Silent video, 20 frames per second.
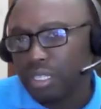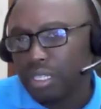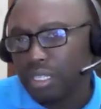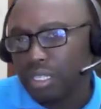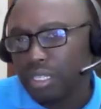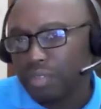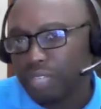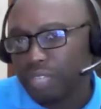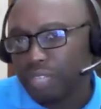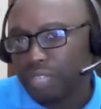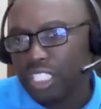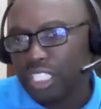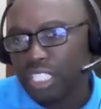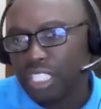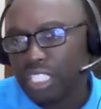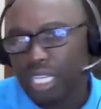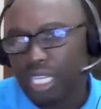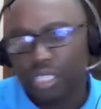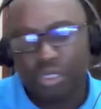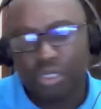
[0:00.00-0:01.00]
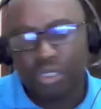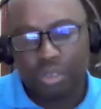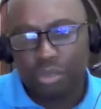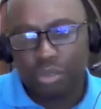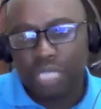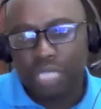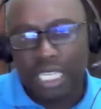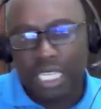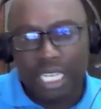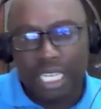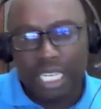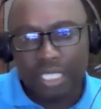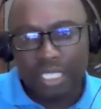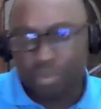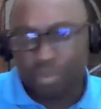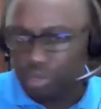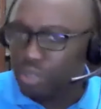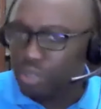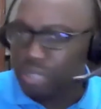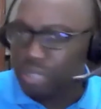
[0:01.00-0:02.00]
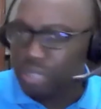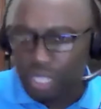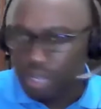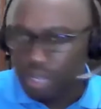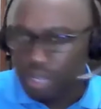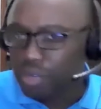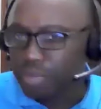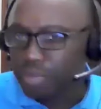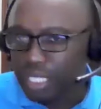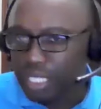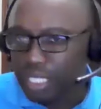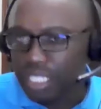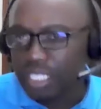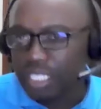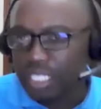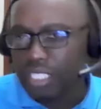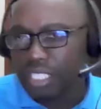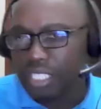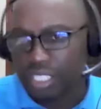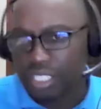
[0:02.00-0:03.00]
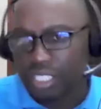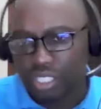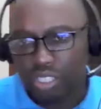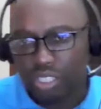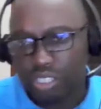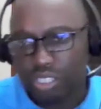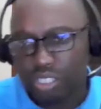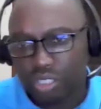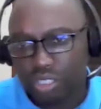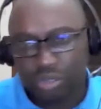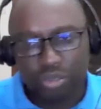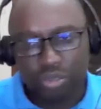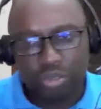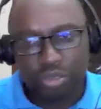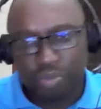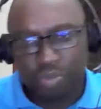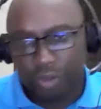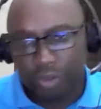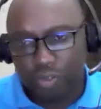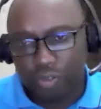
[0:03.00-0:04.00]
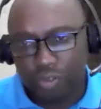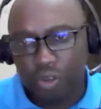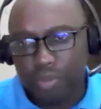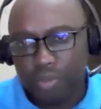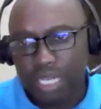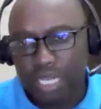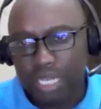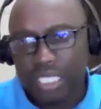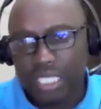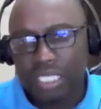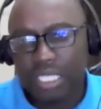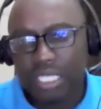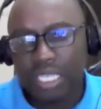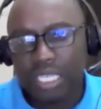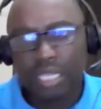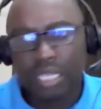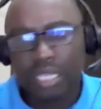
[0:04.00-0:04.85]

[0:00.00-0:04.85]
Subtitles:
venture, you know, that has both the comedy, the jokes, good performance,